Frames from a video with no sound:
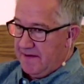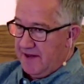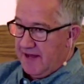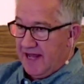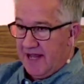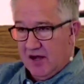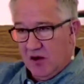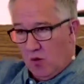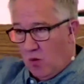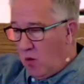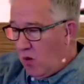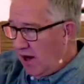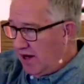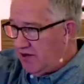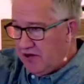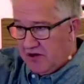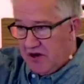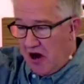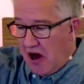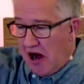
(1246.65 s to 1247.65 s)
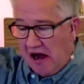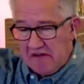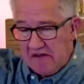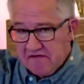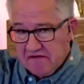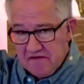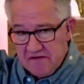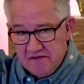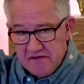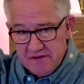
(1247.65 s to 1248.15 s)
It wandered
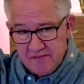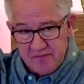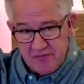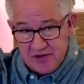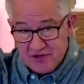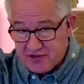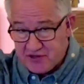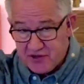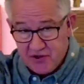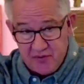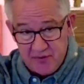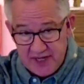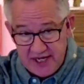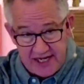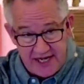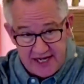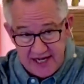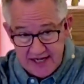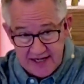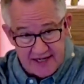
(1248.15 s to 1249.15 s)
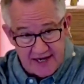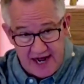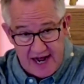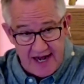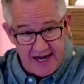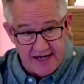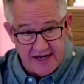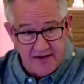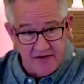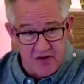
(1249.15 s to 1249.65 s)
off. Presumably it
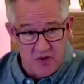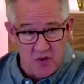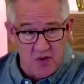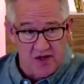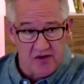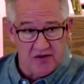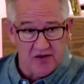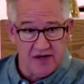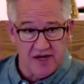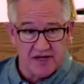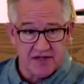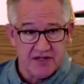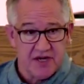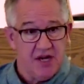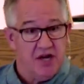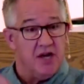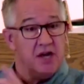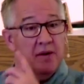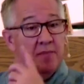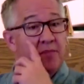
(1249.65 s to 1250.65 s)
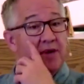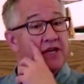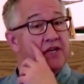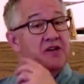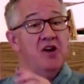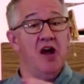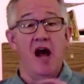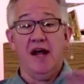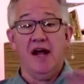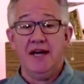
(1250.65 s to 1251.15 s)
died in the wilderness, but
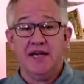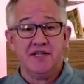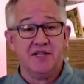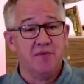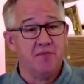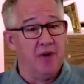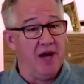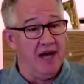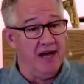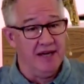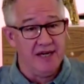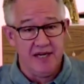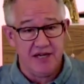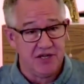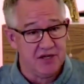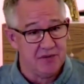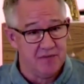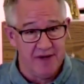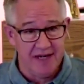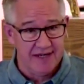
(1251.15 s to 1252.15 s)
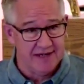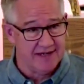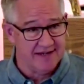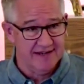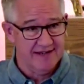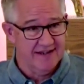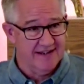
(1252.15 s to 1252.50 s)
not as punishment.